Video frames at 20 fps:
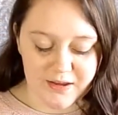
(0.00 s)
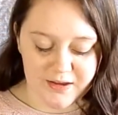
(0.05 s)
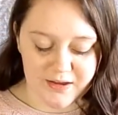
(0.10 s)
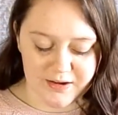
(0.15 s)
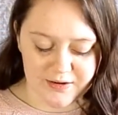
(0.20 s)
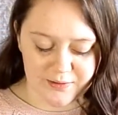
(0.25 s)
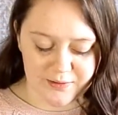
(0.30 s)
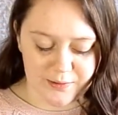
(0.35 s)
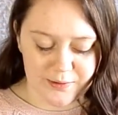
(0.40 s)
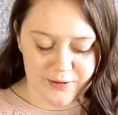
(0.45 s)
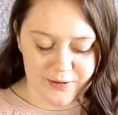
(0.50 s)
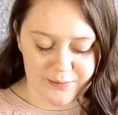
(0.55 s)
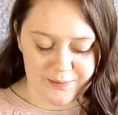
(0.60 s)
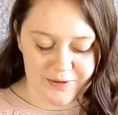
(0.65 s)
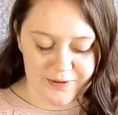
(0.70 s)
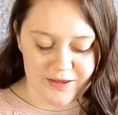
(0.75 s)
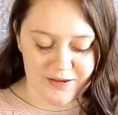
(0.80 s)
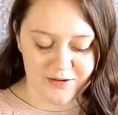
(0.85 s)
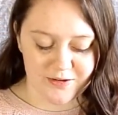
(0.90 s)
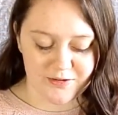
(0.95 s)
or
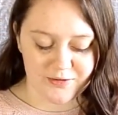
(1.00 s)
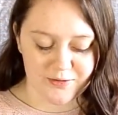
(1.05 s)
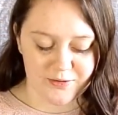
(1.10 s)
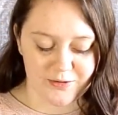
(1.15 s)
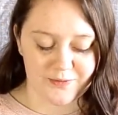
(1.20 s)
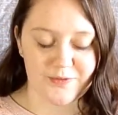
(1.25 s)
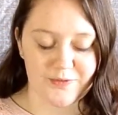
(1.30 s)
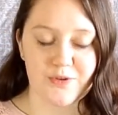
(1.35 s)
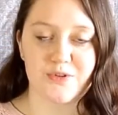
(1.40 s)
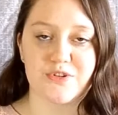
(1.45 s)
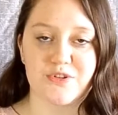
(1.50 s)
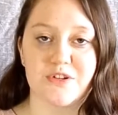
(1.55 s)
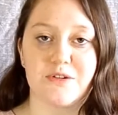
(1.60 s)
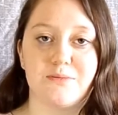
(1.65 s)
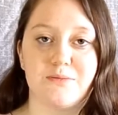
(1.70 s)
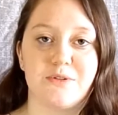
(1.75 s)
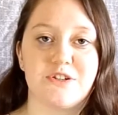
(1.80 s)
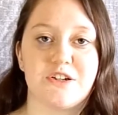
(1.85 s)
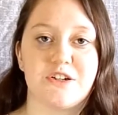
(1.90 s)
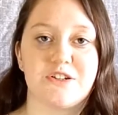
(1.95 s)
pink or fuchsia,
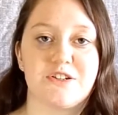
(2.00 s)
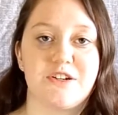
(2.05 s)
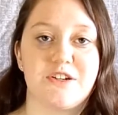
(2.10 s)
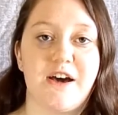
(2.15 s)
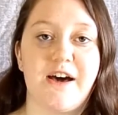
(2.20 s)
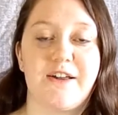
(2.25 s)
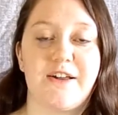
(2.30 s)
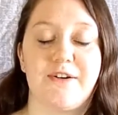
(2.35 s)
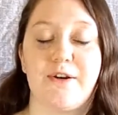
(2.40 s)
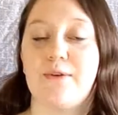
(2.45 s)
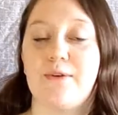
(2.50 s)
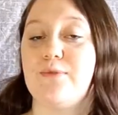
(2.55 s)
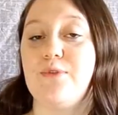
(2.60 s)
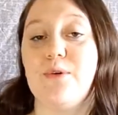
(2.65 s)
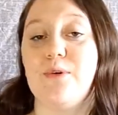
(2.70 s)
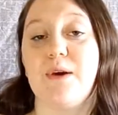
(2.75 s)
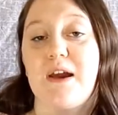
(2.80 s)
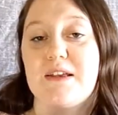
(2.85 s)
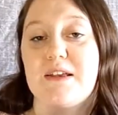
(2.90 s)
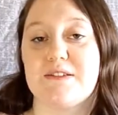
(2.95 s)
magenta. I don't know. You
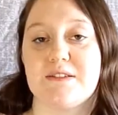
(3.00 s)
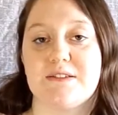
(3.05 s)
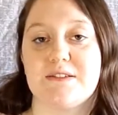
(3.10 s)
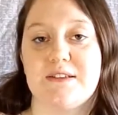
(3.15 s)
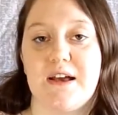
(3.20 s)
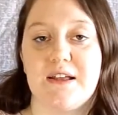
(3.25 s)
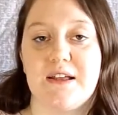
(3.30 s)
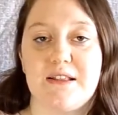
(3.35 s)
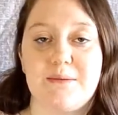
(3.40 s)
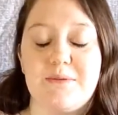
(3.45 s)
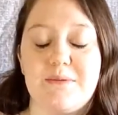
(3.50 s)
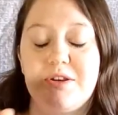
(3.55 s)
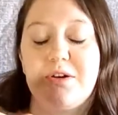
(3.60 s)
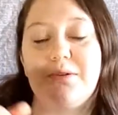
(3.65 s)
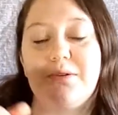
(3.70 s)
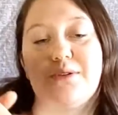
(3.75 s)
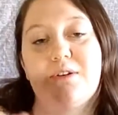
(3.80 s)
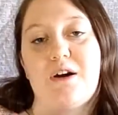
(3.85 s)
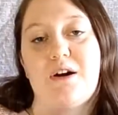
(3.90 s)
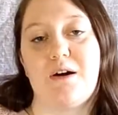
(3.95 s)
guys decide. Let me know
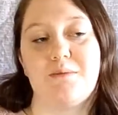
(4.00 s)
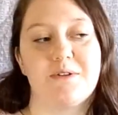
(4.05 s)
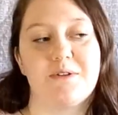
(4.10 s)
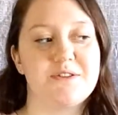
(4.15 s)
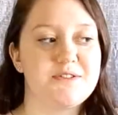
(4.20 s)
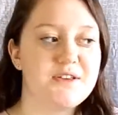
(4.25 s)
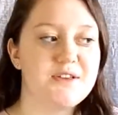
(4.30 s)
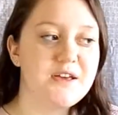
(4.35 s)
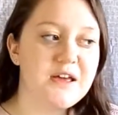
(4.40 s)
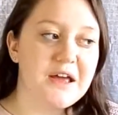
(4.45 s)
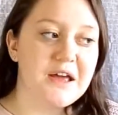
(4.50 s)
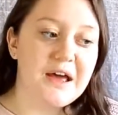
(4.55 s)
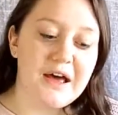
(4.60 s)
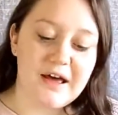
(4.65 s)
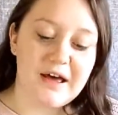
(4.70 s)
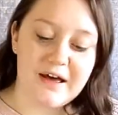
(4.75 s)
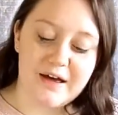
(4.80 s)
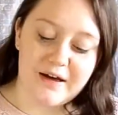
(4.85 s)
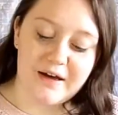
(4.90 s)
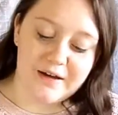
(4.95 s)
in the comments.
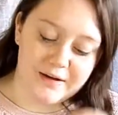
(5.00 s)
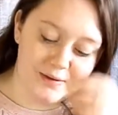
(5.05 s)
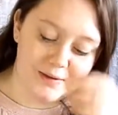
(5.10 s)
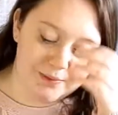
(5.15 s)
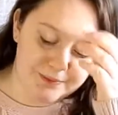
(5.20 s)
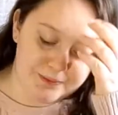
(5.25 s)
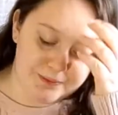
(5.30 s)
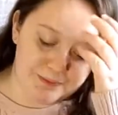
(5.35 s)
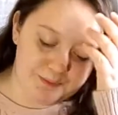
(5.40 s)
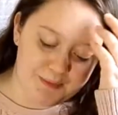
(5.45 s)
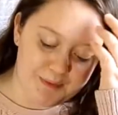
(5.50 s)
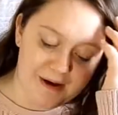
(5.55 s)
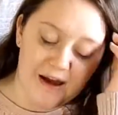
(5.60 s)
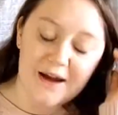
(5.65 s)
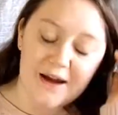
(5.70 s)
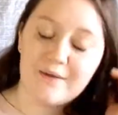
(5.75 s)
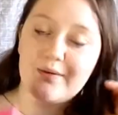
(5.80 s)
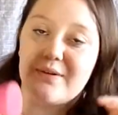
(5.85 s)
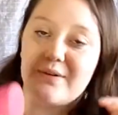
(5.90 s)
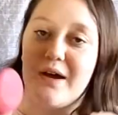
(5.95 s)
But
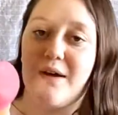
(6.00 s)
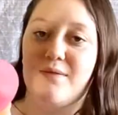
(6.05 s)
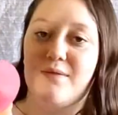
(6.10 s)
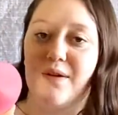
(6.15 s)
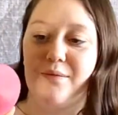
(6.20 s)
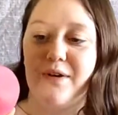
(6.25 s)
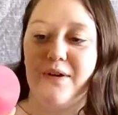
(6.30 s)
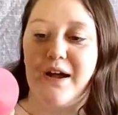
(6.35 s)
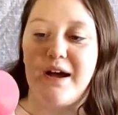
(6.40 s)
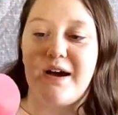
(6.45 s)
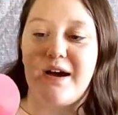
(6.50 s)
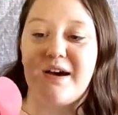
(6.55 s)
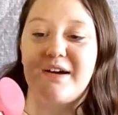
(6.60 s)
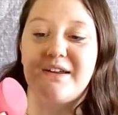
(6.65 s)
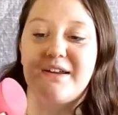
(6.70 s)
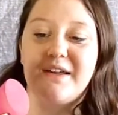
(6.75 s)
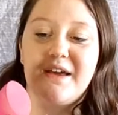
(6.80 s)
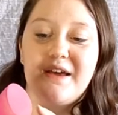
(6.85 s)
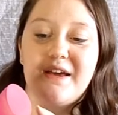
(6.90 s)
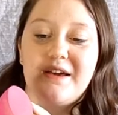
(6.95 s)
I've never
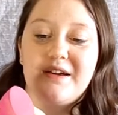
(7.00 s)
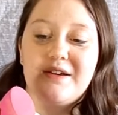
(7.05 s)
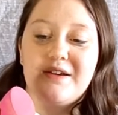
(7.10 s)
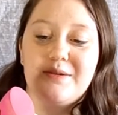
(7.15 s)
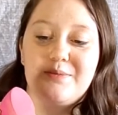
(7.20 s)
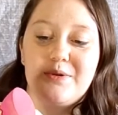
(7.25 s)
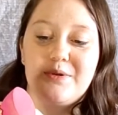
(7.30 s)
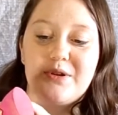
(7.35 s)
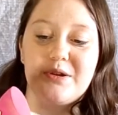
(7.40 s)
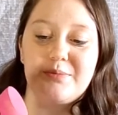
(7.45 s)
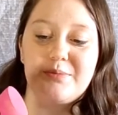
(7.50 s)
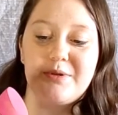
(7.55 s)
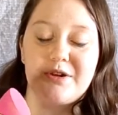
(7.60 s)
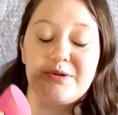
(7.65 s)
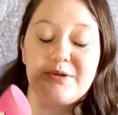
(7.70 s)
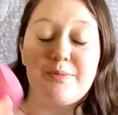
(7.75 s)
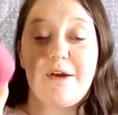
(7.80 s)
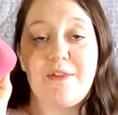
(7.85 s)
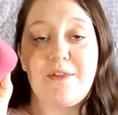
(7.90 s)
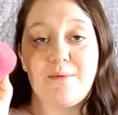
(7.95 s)
had a beauty blender.
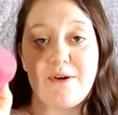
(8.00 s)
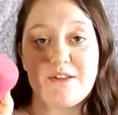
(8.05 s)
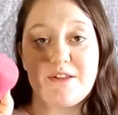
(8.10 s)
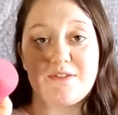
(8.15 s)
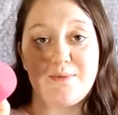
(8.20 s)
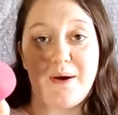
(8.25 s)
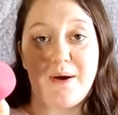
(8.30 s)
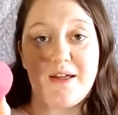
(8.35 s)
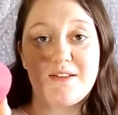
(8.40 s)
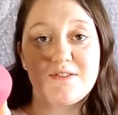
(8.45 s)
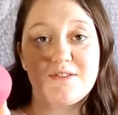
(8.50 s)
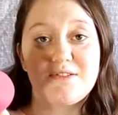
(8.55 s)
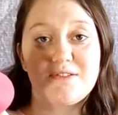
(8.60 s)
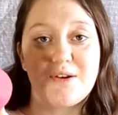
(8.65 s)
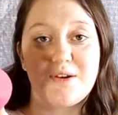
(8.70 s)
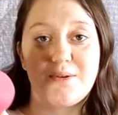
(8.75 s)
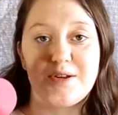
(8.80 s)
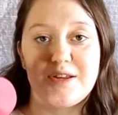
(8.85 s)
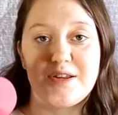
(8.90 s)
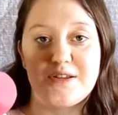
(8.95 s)
By the way, it's wet, so
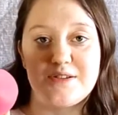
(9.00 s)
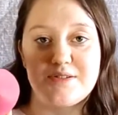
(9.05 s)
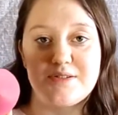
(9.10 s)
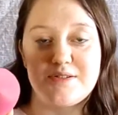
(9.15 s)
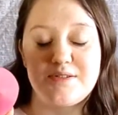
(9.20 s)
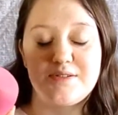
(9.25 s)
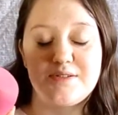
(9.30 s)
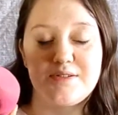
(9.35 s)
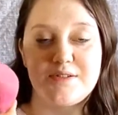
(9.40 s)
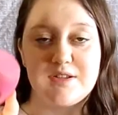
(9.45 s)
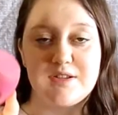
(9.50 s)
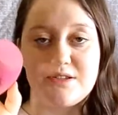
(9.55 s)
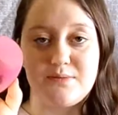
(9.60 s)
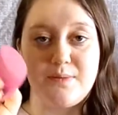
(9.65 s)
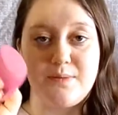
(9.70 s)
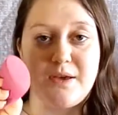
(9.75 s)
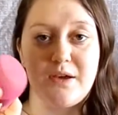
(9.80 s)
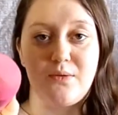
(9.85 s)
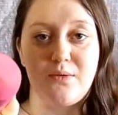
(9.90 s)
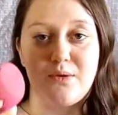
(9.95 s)
it is this
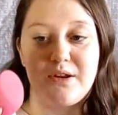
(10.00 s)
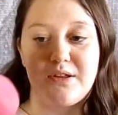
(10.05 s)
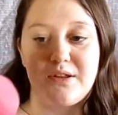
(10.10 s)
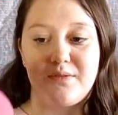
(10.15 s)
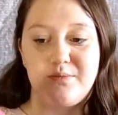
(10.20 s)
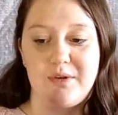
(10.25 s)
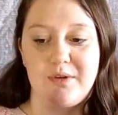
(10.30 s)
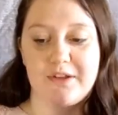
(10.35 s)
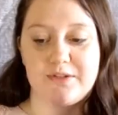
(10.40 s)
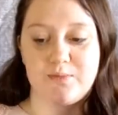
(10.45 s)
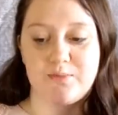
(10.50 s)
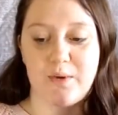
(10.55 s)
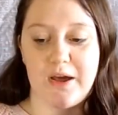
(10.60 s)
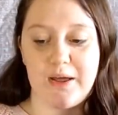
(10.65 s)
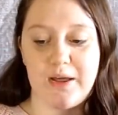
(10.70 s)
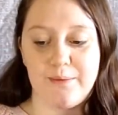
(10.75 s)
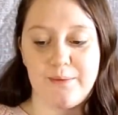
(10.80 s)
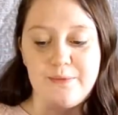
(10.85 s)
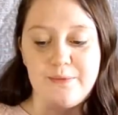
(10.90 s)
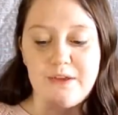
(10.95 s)
big when it is
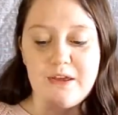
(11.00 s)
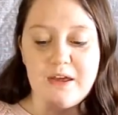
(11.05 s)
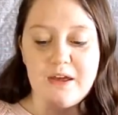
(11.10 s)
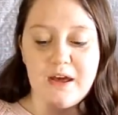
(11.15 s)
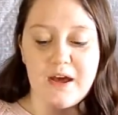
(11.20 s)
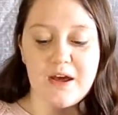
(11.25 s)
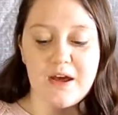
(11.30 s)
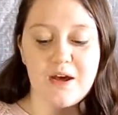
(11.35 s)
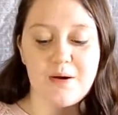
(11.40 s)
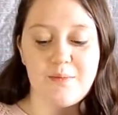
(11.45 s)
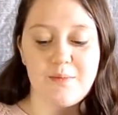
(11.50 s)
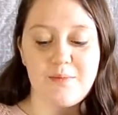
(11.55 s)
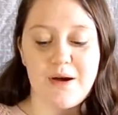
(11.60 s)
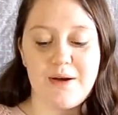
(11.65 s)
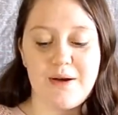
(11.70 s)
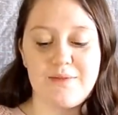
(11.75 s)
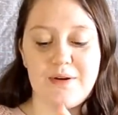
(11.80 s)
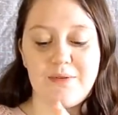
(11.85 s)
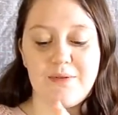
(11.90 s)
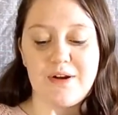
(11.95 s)
wet.
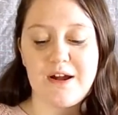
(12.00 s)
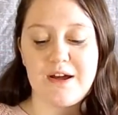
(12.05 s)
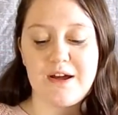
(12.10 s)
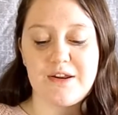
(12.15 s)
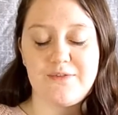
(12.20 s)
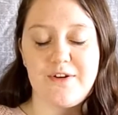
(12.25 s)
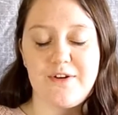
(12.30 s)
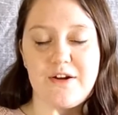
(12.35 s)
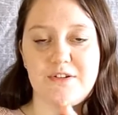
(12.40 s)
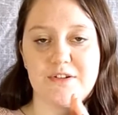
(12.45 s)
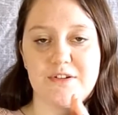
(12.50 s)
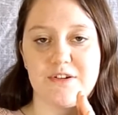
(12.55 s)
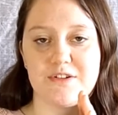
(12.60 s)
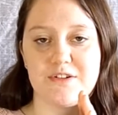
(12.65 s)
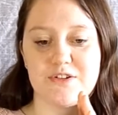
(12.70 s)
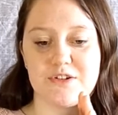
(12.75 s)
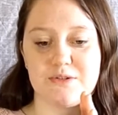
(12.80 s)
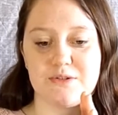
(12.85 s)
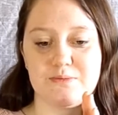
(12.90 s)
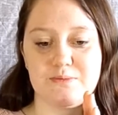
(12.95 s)
I've never had a
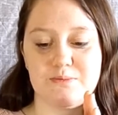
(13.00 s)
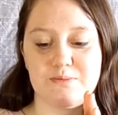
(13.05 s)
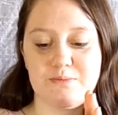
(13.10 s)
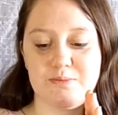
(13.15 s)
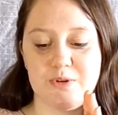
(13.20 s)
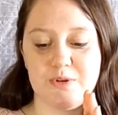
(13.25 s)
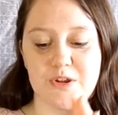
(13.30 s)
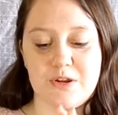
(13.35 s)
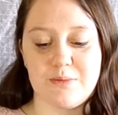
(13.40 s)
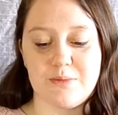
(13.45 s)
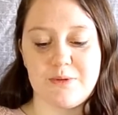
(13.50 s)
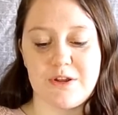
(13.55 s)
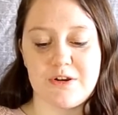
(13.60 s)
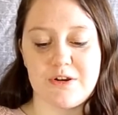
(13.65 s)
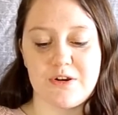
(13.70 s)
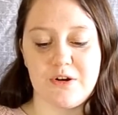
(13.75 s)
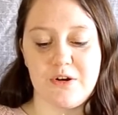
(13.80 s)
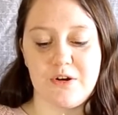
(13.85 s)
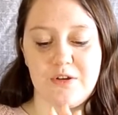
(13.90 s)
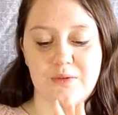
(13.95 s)
foundation beauty
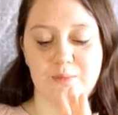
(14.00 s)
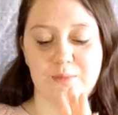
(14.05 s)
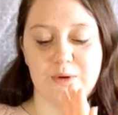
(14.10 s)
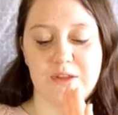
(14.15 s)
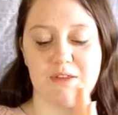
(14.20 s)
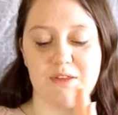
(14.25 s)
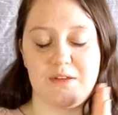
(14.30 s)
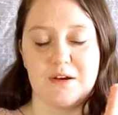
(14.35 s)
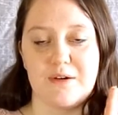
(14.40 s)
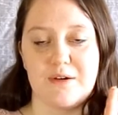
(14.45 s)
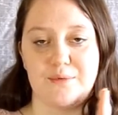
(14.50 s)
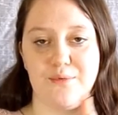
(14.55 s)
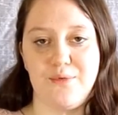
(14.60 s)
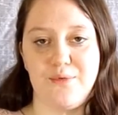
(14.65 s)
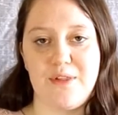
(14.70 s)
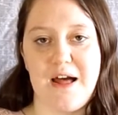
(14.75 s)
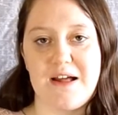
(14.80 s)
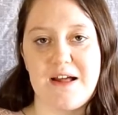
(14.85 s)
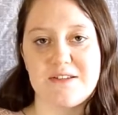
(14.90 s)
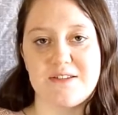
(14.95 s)
blender with a
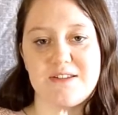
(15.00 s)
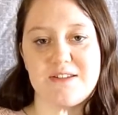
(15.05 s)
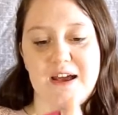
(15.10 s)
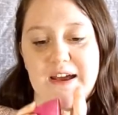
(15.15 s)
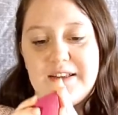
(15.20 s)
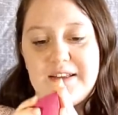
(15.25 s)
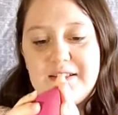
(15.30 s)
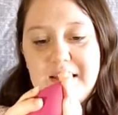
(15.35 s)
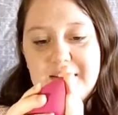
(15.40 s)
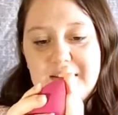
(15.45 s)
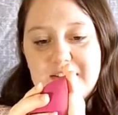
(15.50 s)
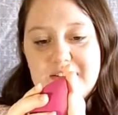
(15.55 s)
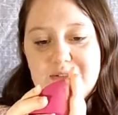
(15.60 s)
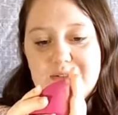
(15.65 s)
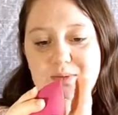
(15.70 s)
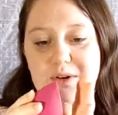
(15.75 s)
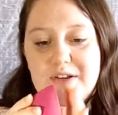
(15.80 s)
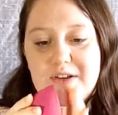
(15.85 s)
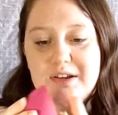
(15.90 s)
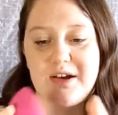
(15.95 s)
flat side like this
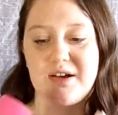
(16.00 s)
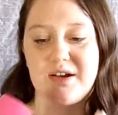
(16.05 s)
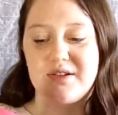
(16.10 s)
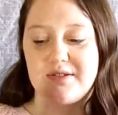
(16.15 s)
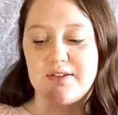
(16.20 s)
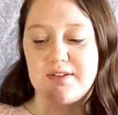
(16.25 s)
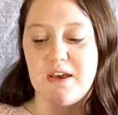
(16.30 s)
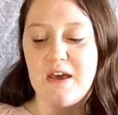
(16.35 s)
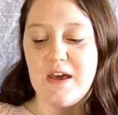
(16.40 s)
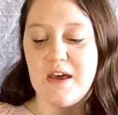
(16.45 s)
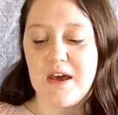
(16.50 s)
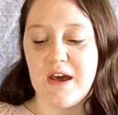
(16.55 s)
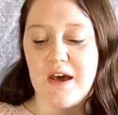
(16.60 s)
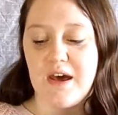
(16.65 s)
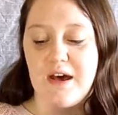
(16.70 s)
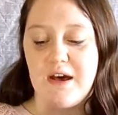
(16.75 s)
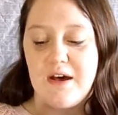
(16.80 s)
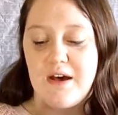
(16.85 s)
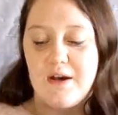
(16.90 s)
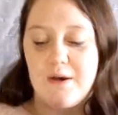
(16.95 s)
one does.
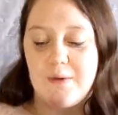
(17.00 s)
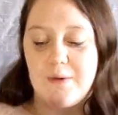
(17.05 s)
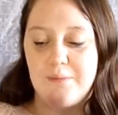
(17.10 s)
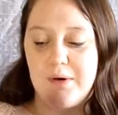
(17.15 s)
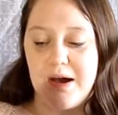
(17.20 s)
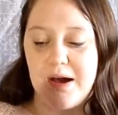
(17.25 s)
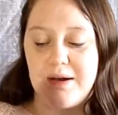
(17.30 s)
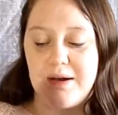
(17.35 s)
I